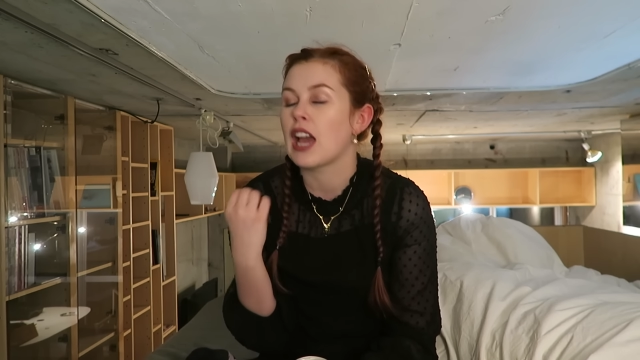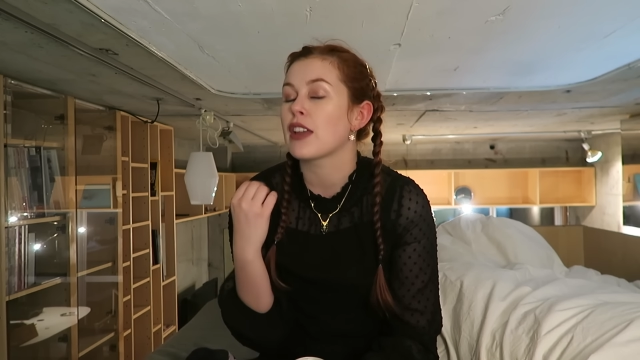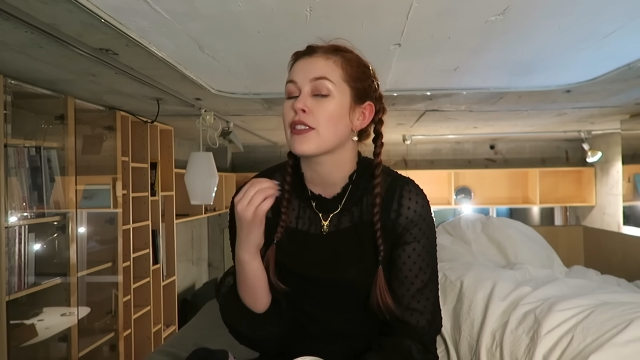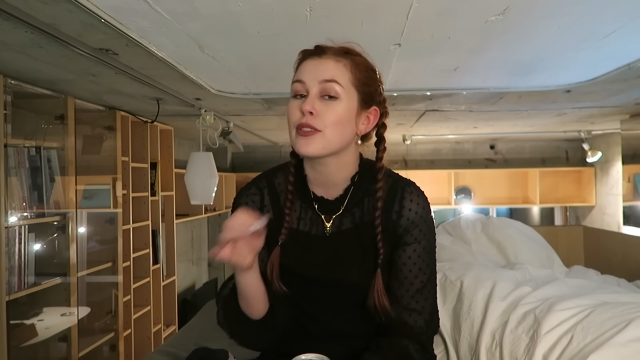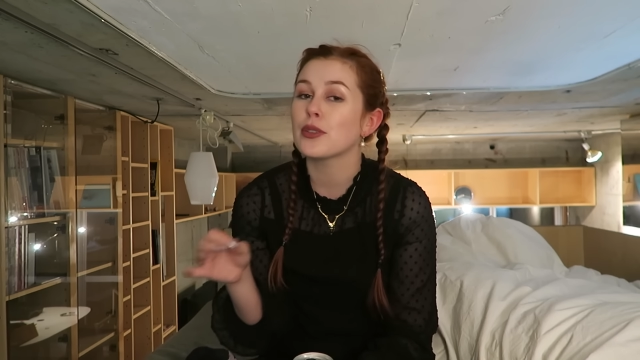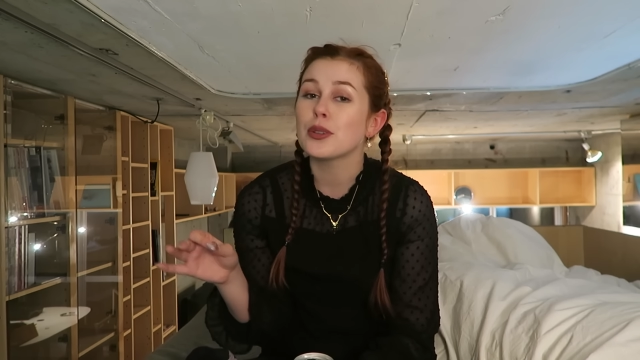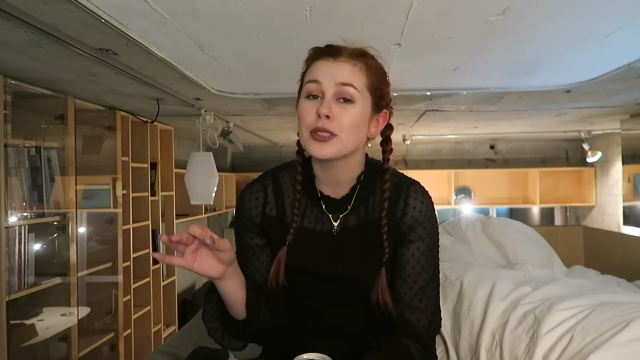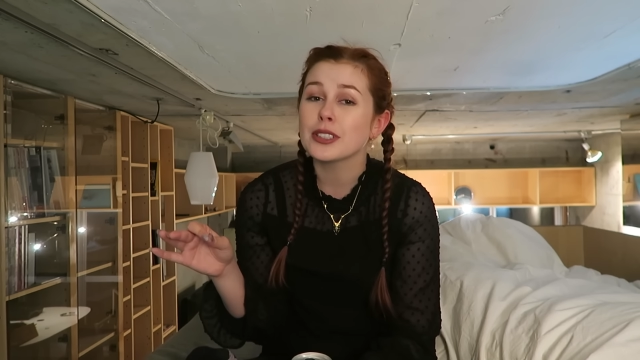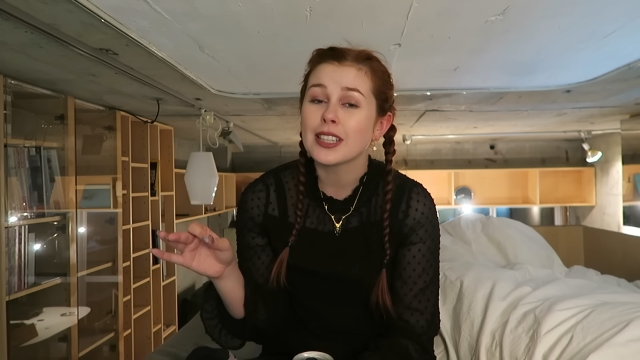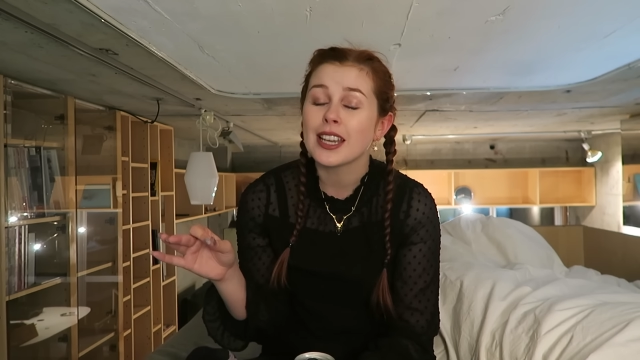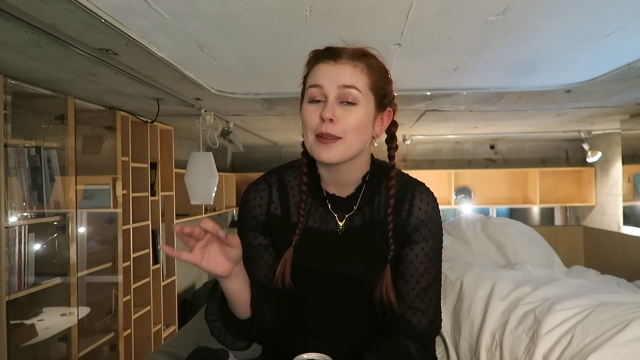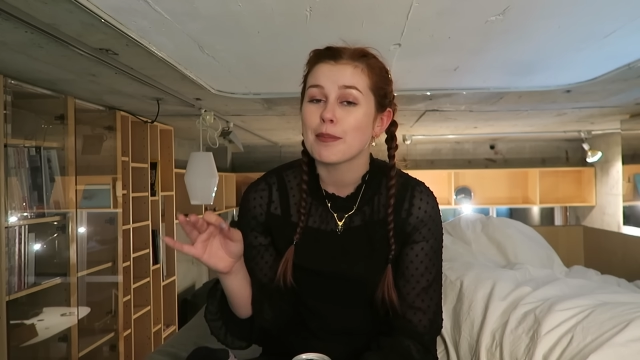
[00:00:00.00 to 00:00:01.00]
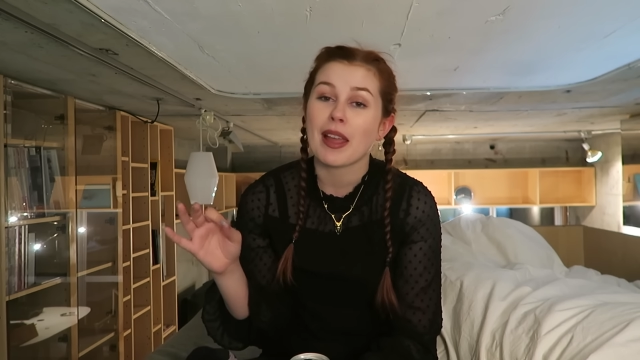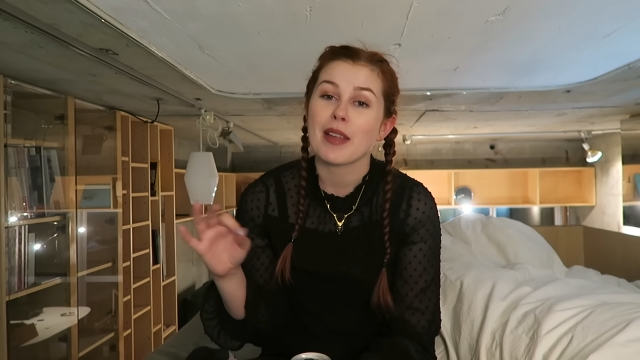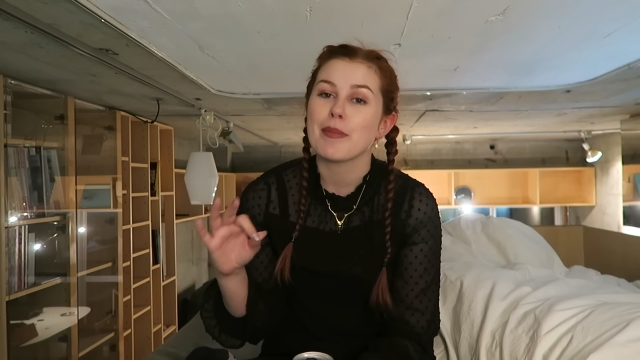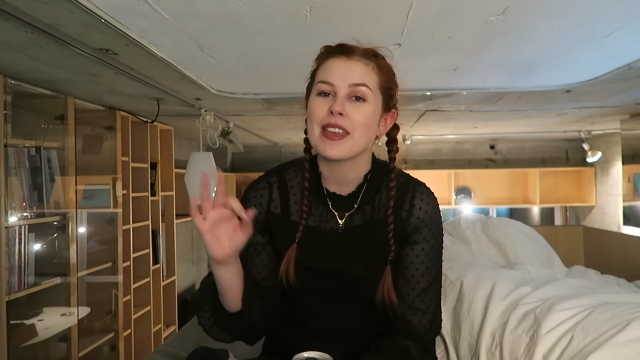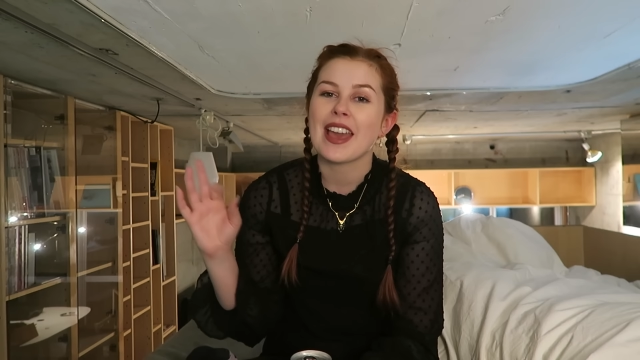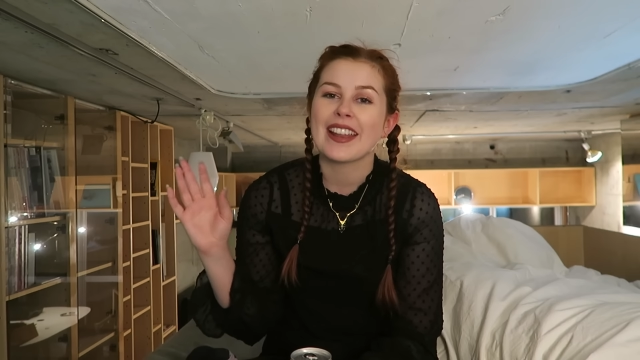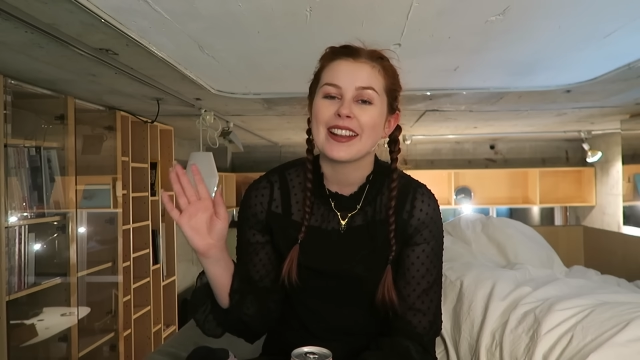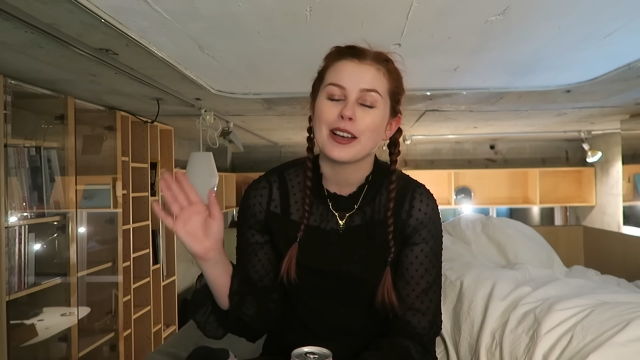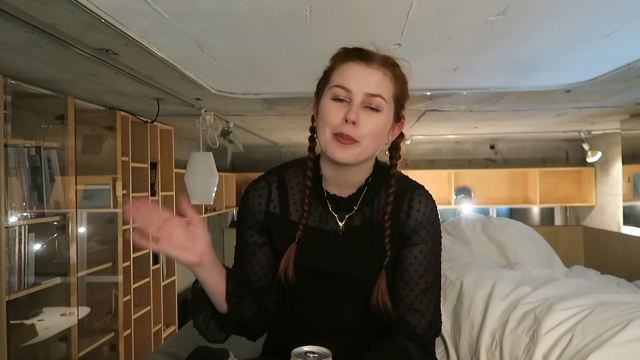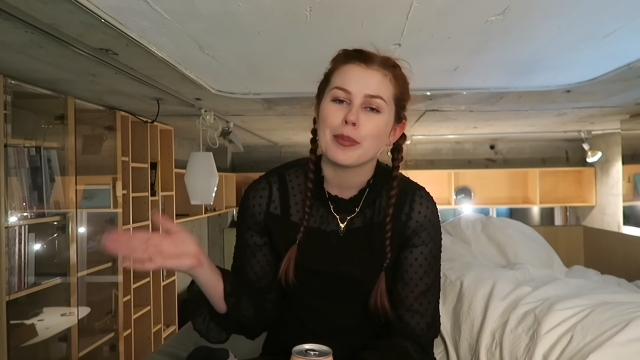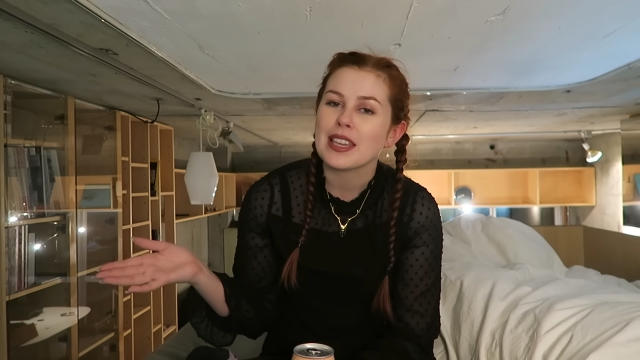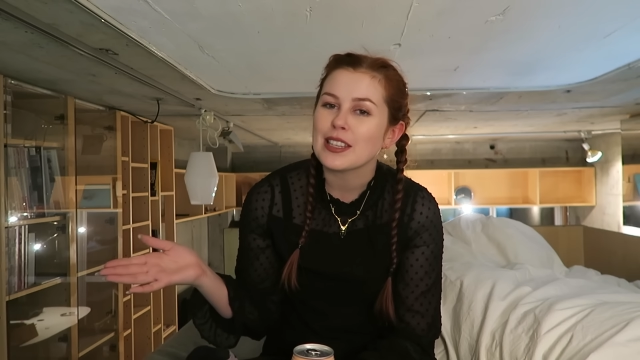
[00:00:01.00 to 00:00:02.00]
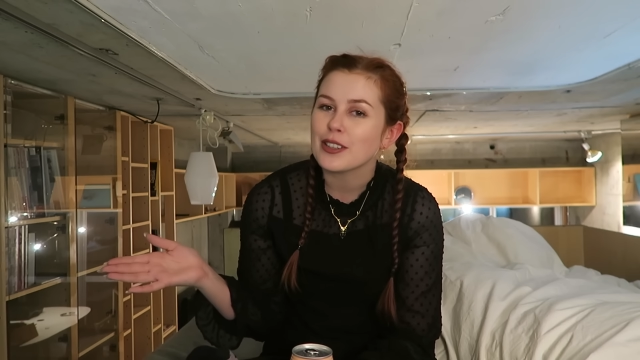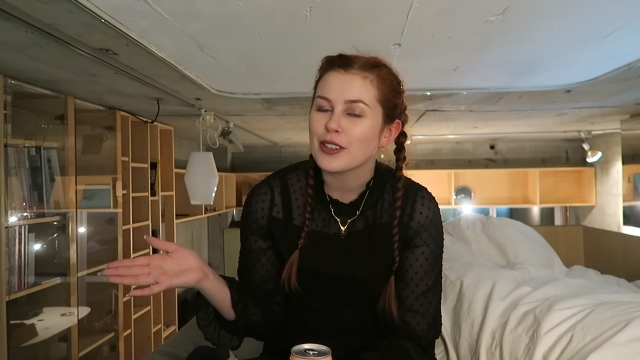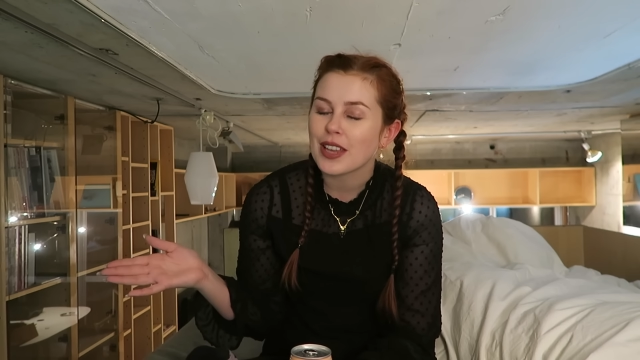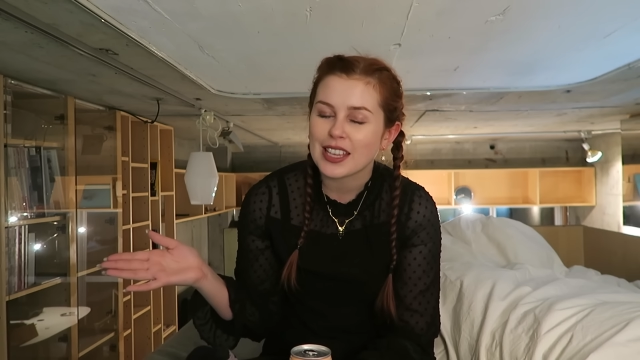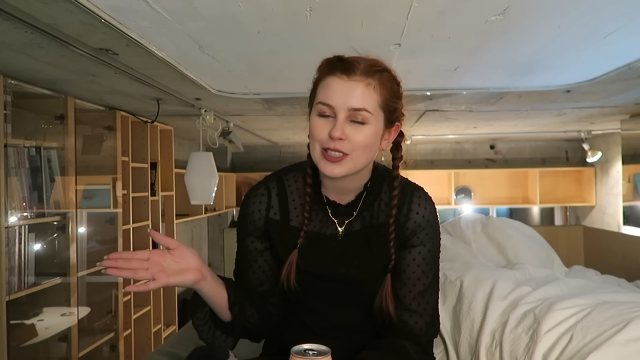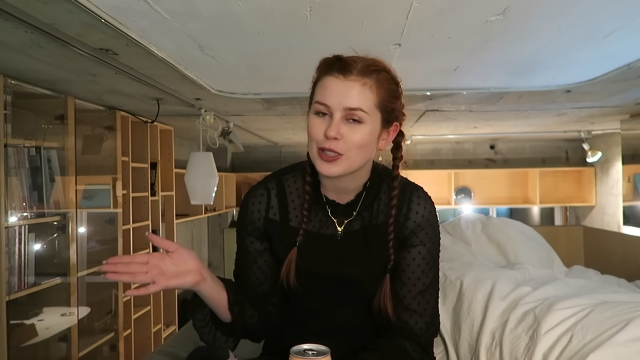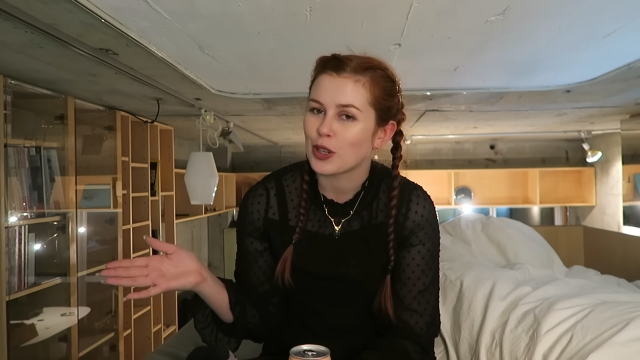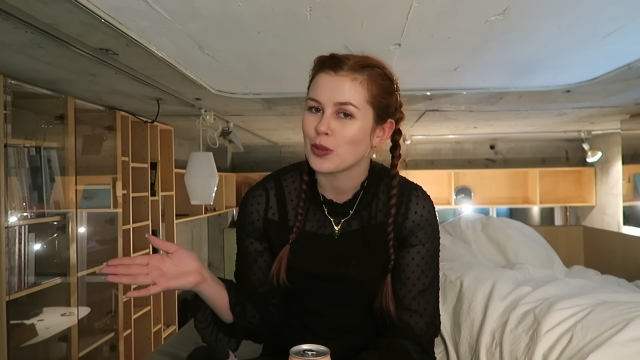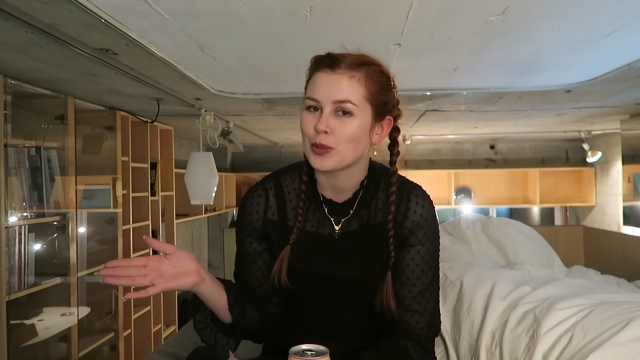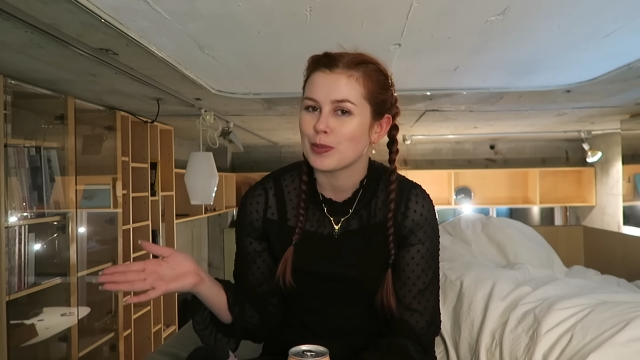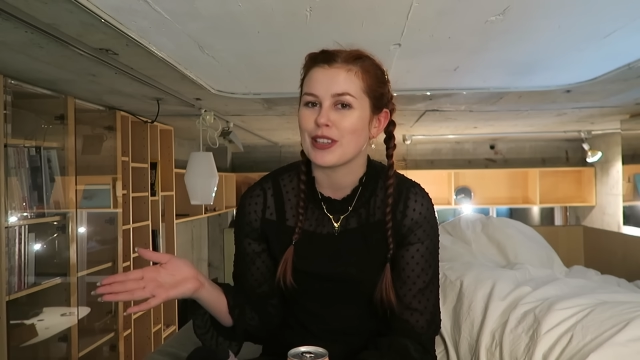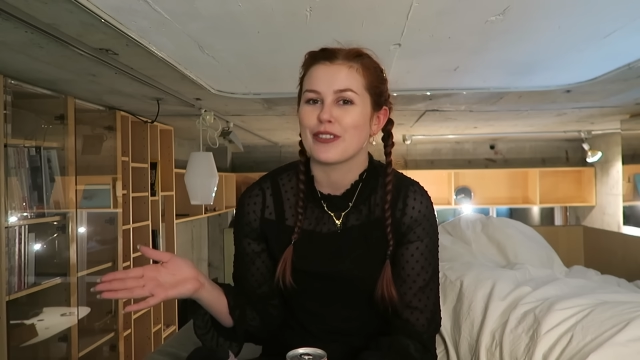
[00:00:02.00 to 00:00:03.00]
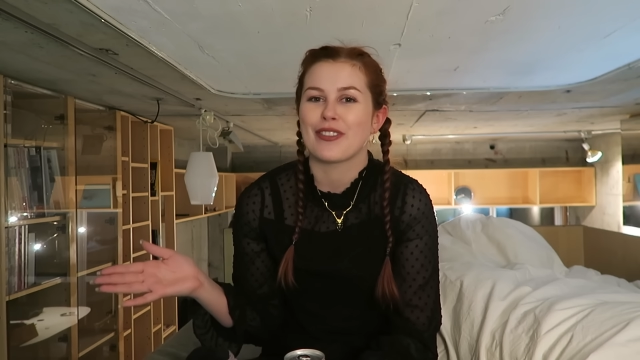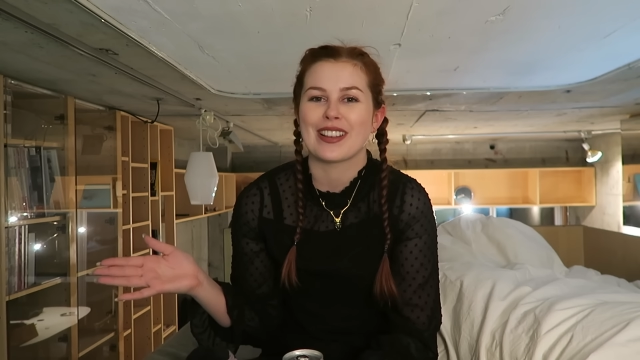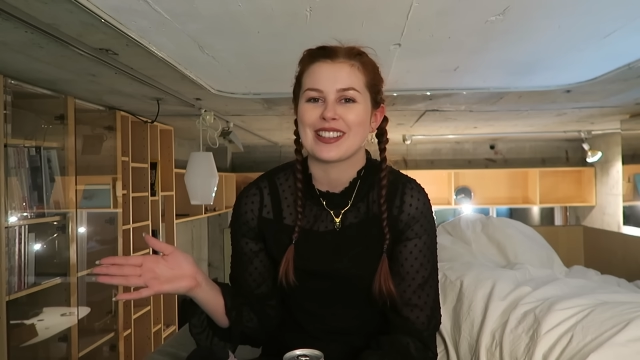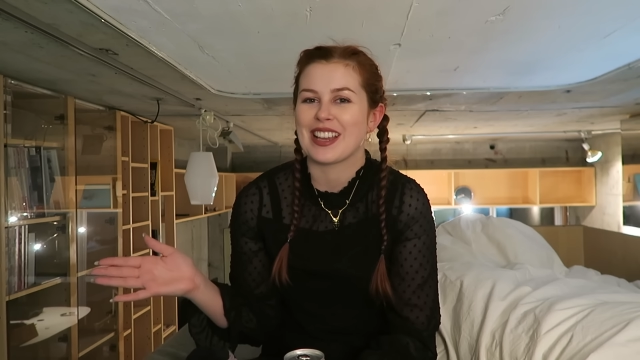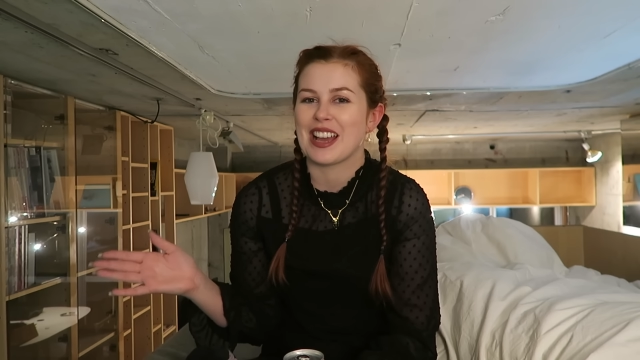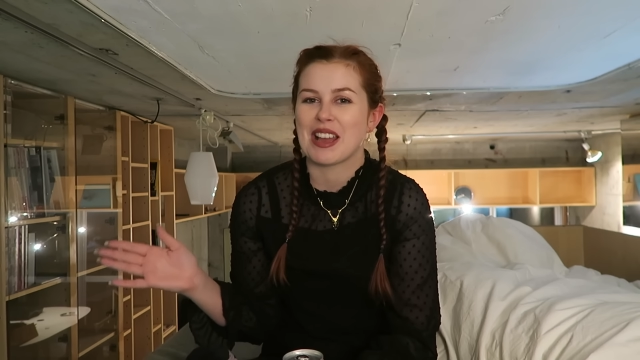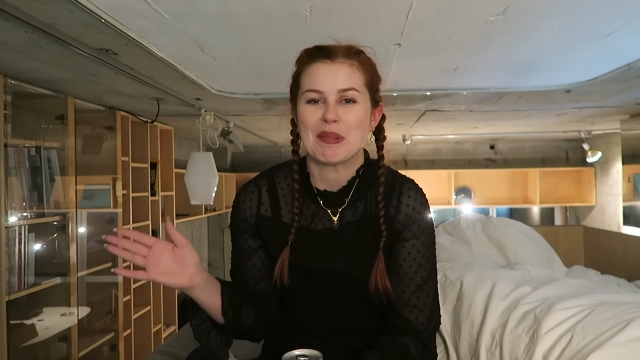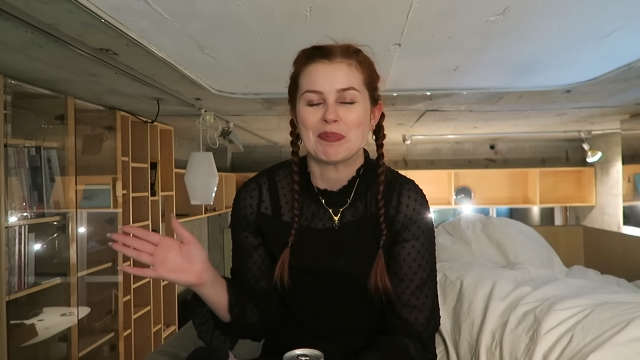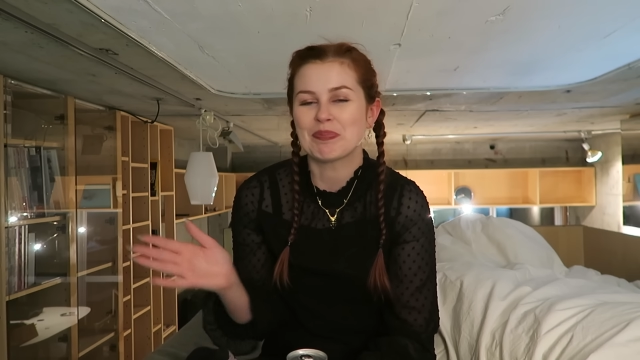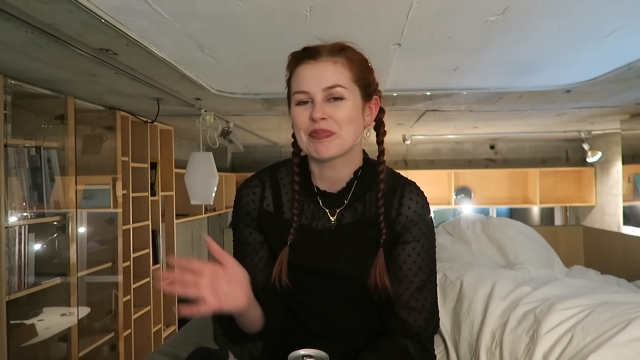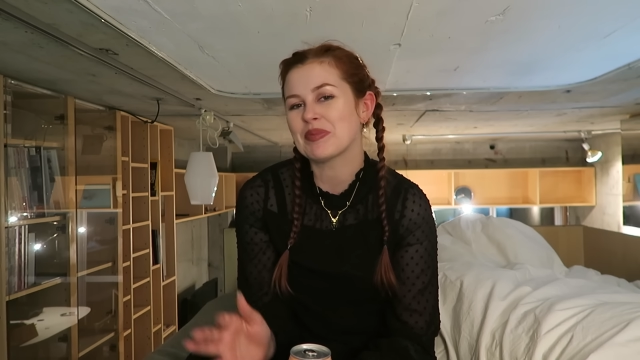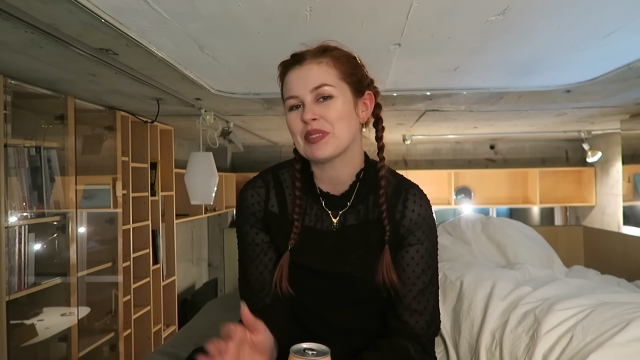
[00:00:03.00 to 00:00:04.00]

I thought maybe an albino hedgehog would be a fun time.